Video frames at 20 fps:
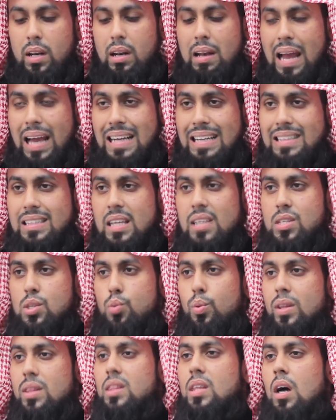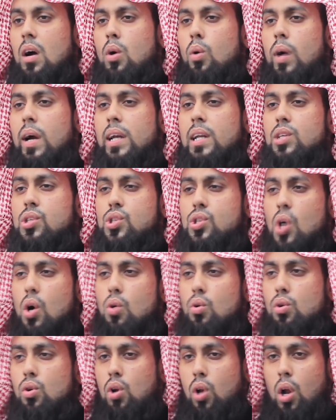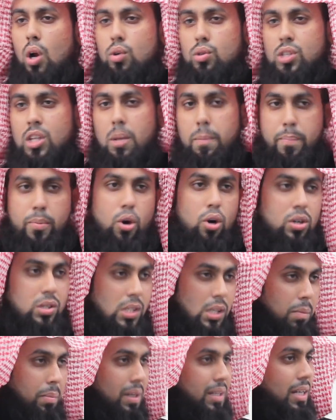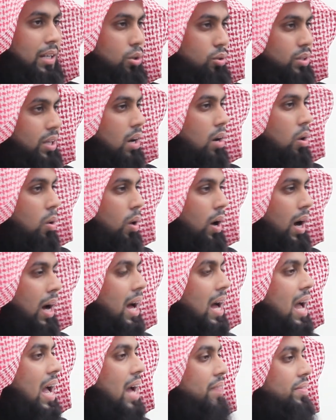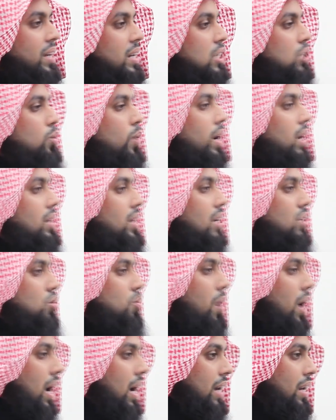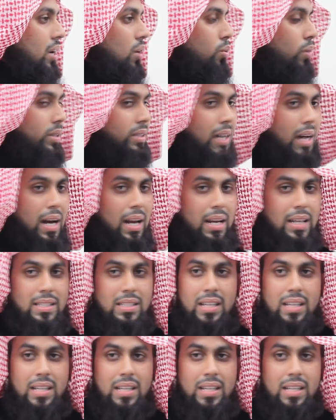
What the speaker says: like this with taqwa. It is so close in proximity to taqwa. And that is why Allah subhanahu wa ta'ala